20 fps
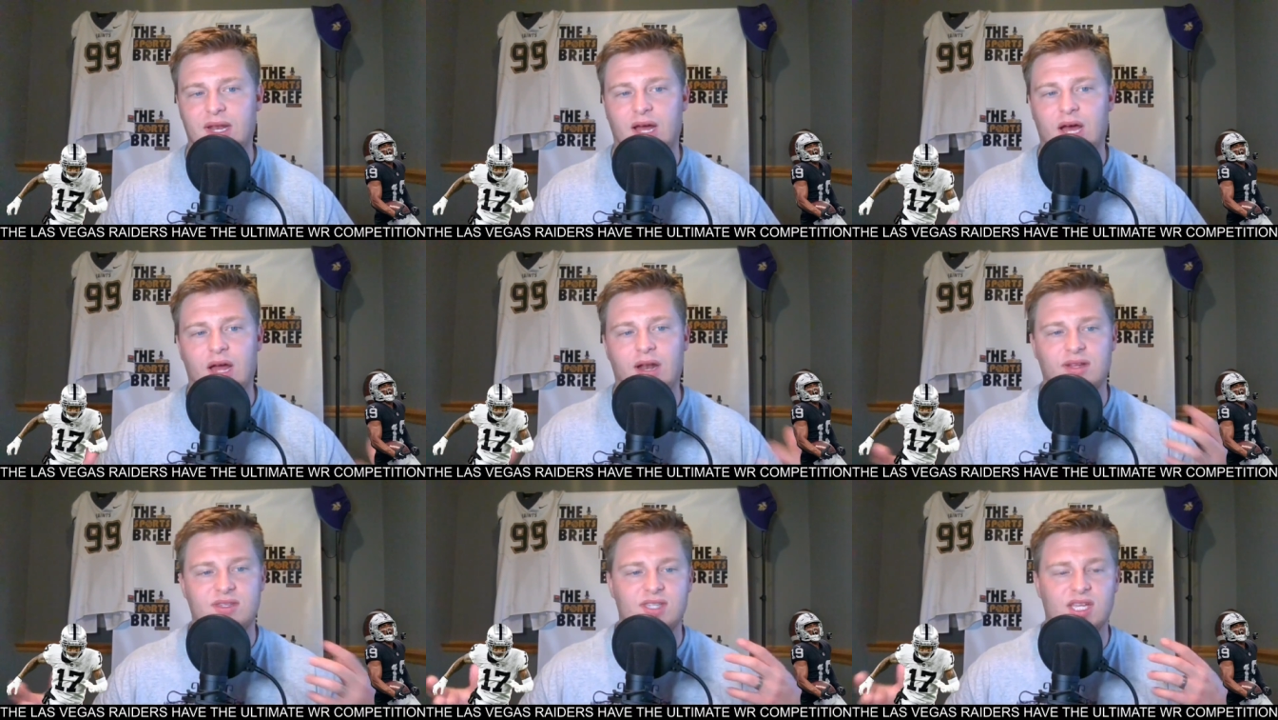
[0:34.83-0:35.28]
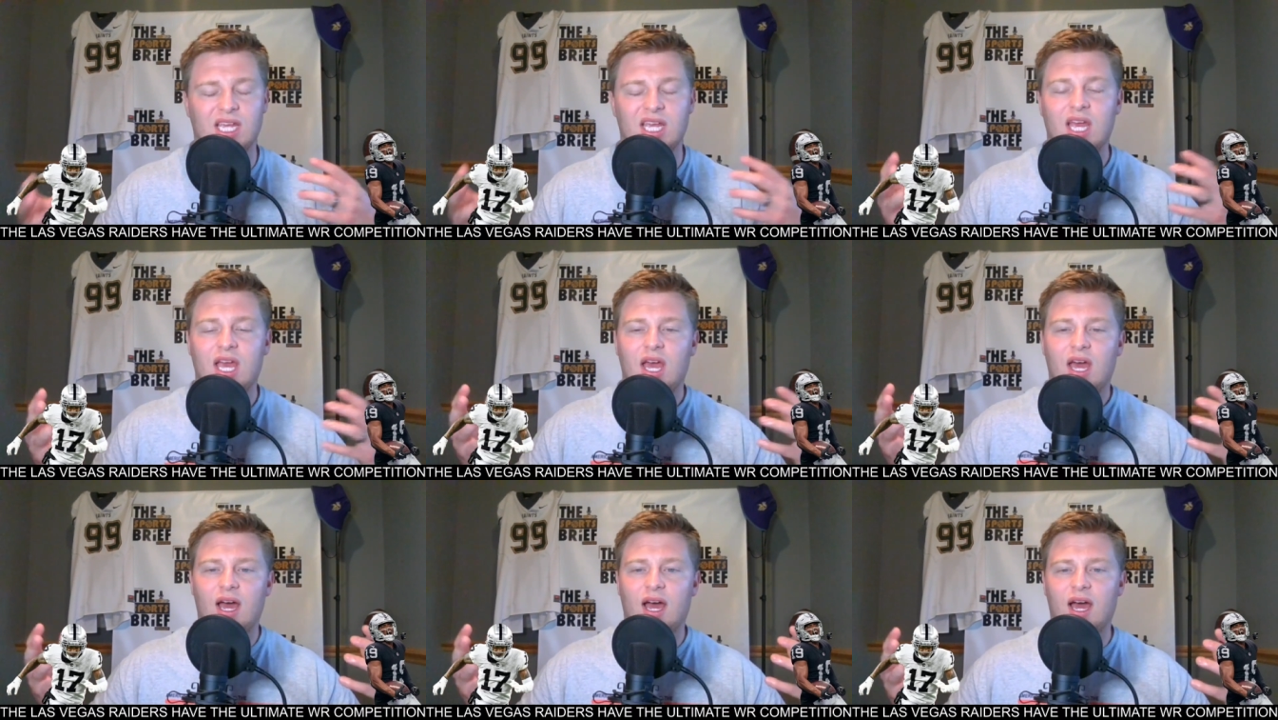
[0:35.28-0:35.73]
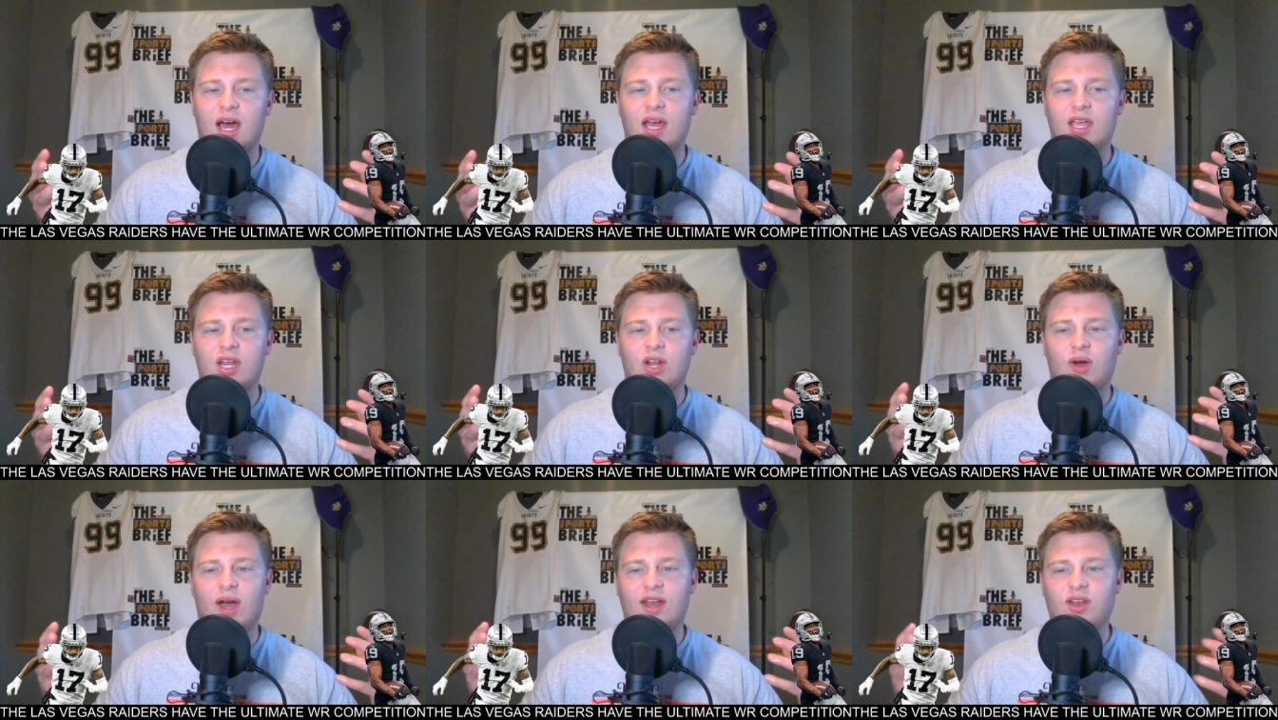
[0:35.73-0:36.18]
Honestly, uh,
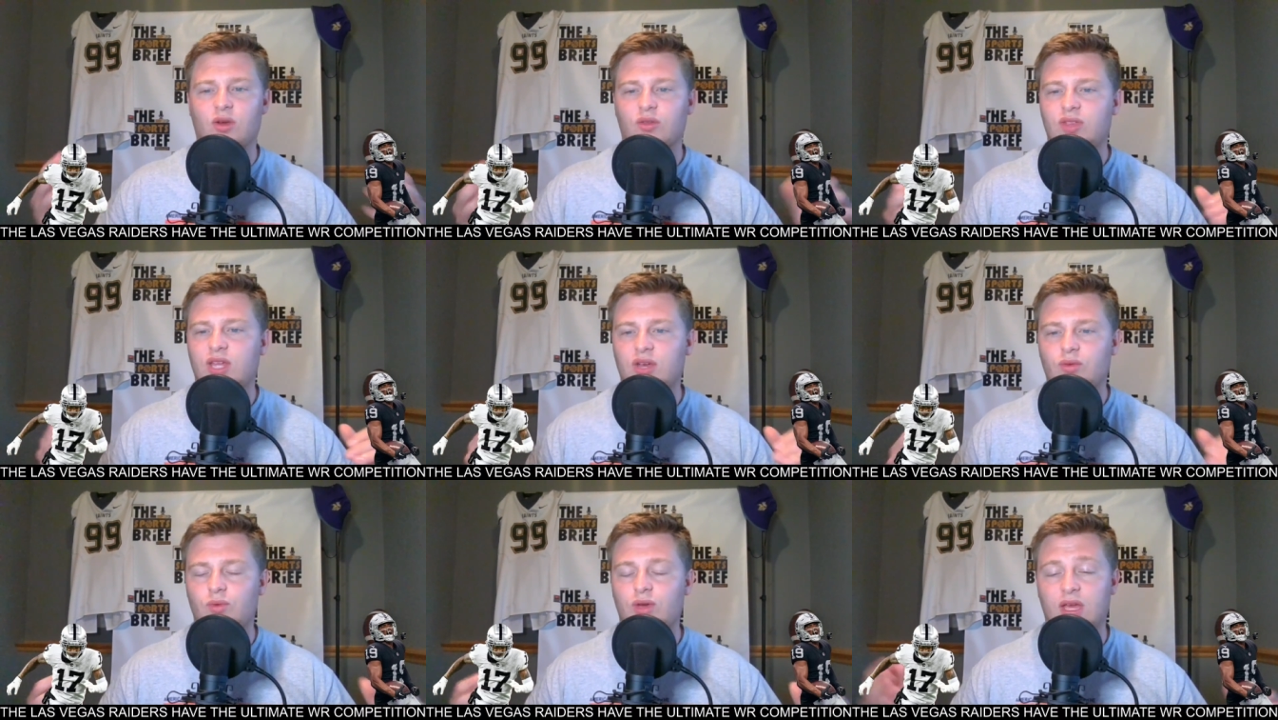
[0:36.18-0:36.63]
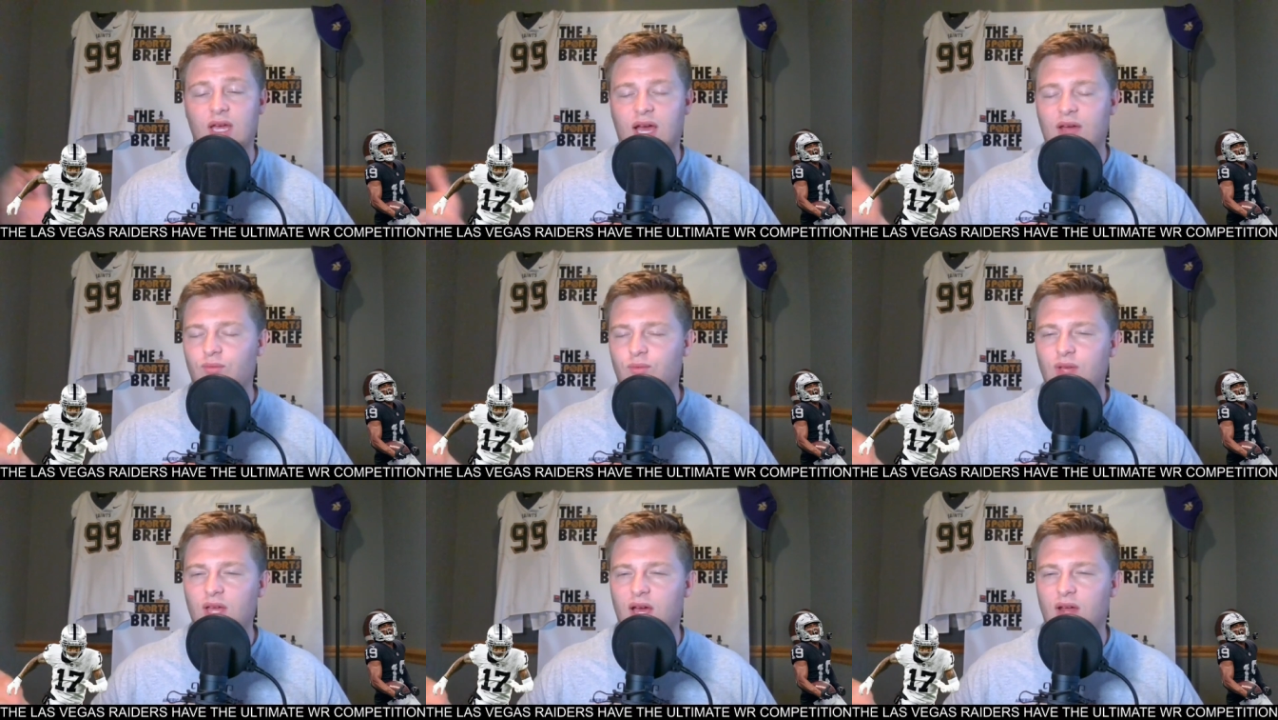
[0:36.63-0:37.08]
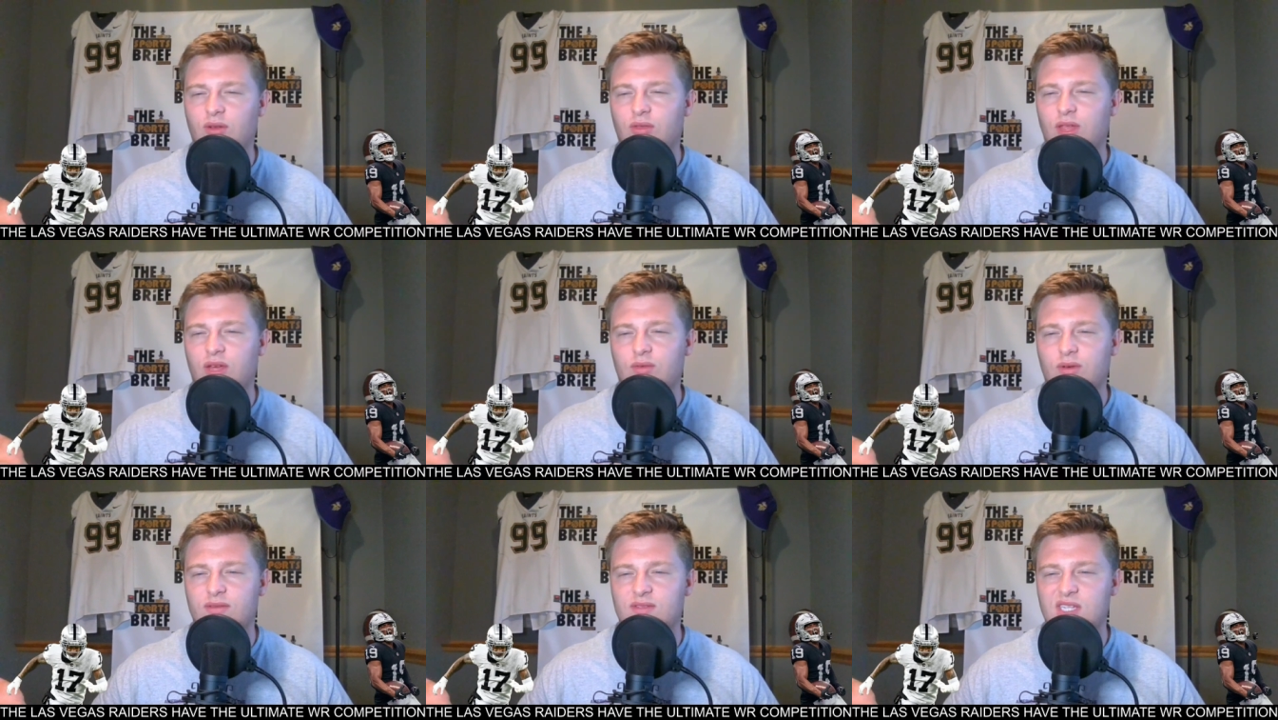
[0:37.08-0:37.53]
you know, I don't think we I, we, I don't
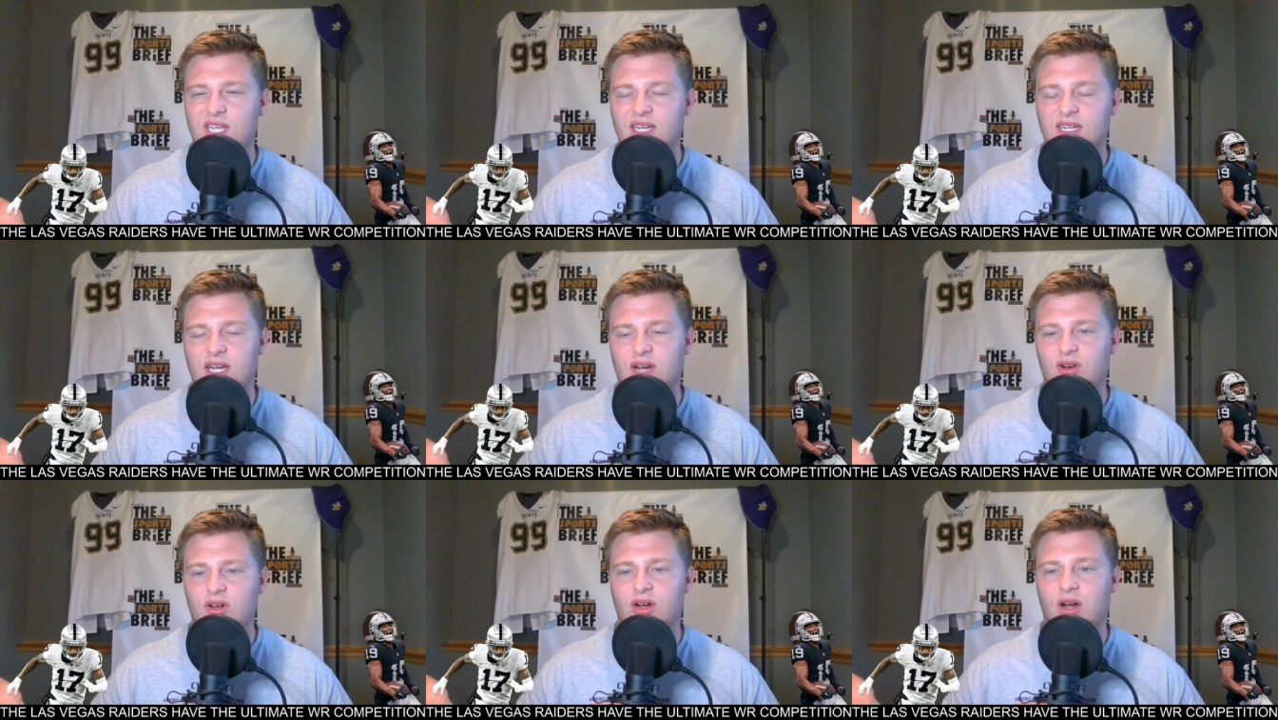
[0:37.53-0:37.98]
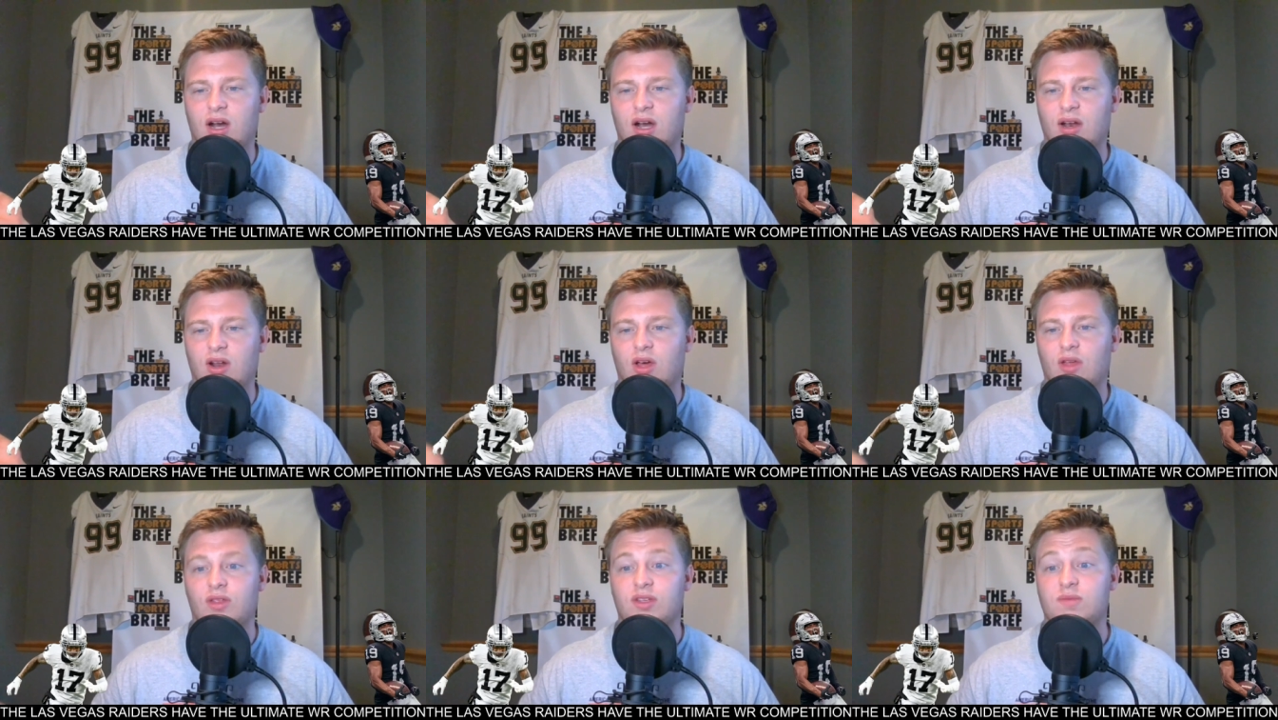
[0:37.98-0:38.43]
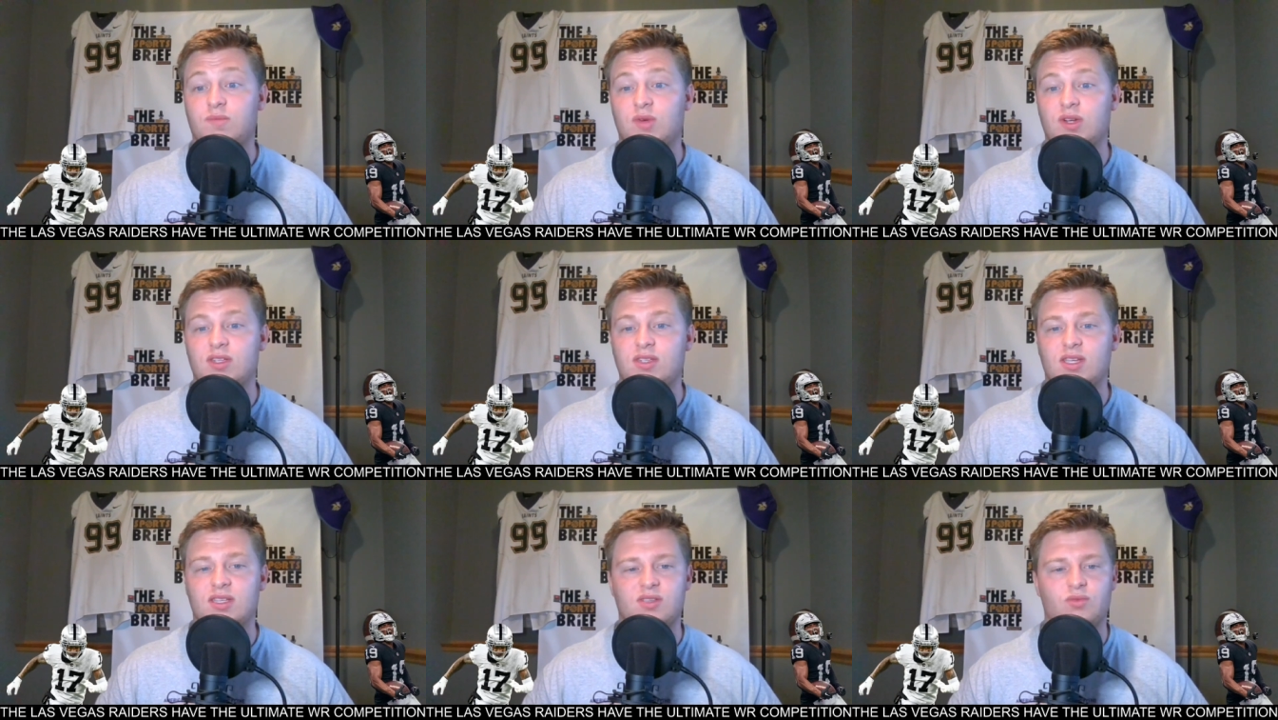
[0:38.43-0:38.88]
think we've seen Derek Carr at all this
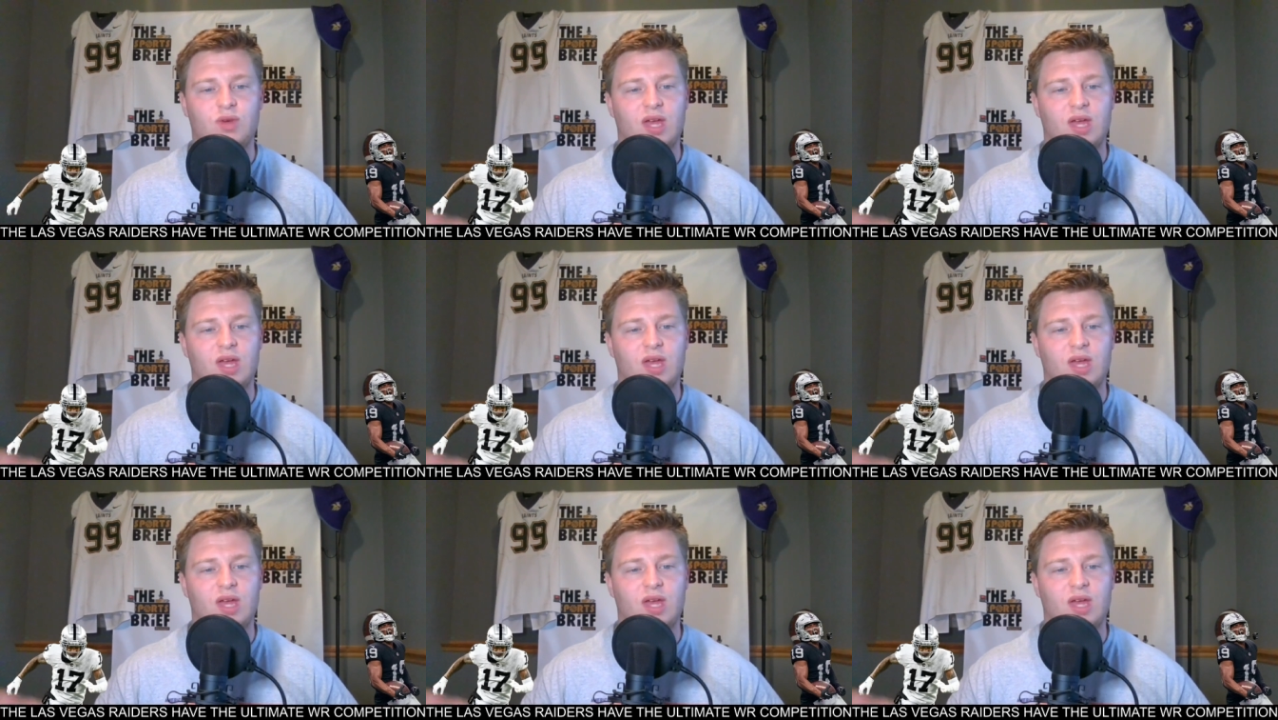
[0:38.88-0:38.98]
preseason.